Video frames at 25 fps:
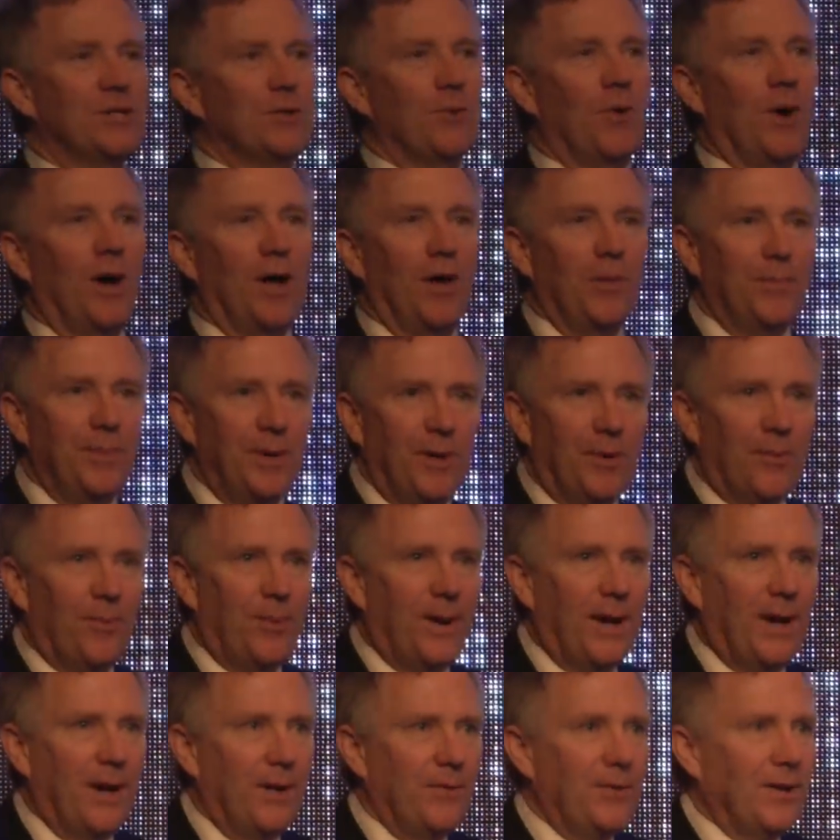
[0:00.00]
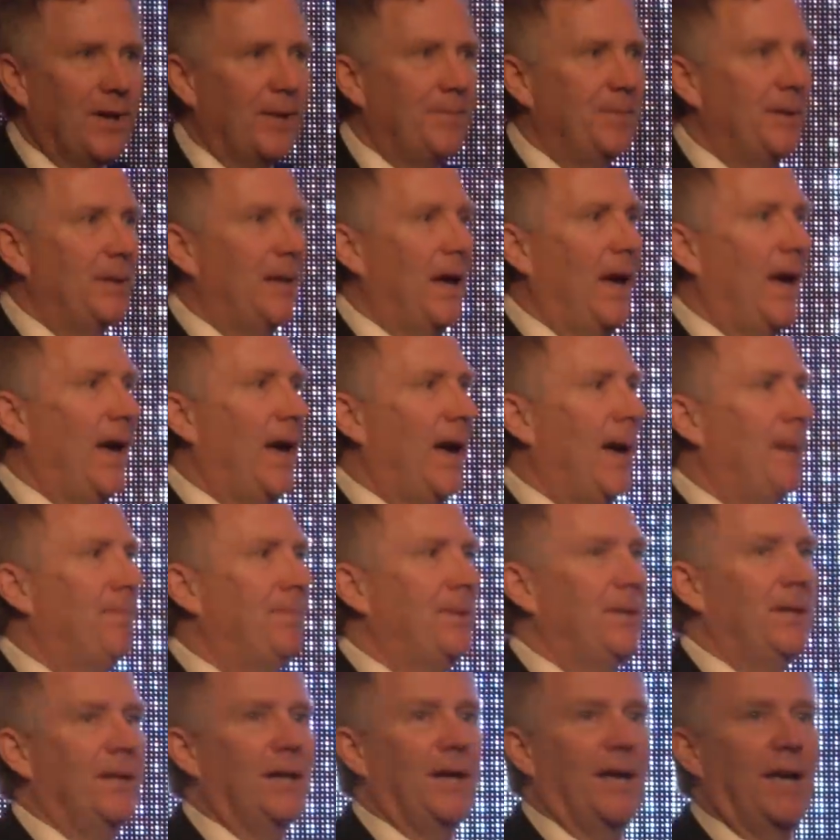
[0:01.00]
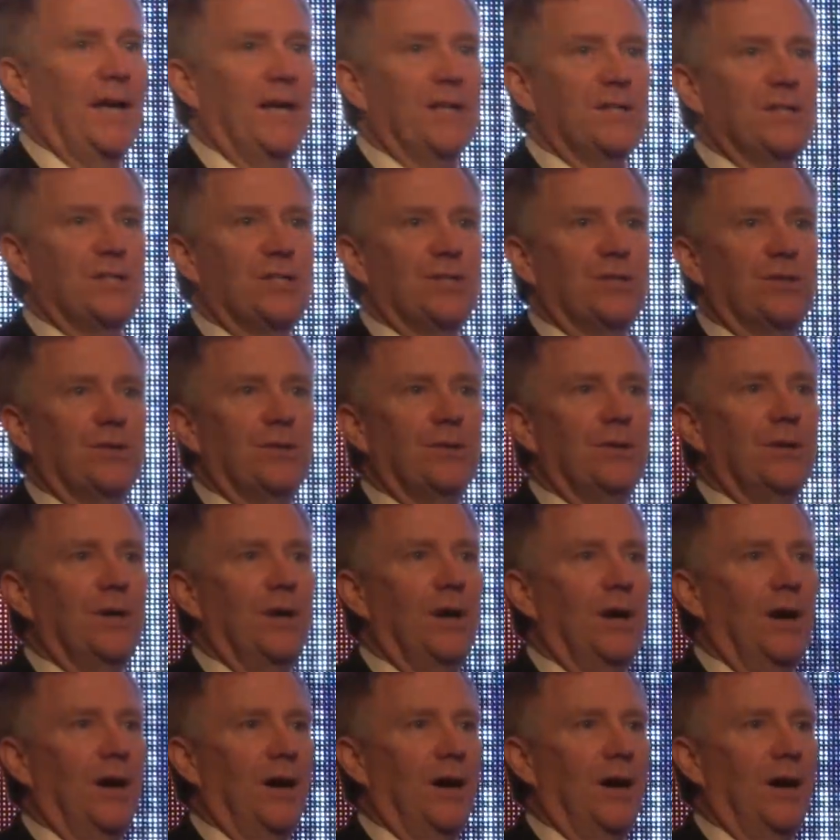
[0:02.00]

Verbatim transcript: So I'll be around. I'd be happy to answer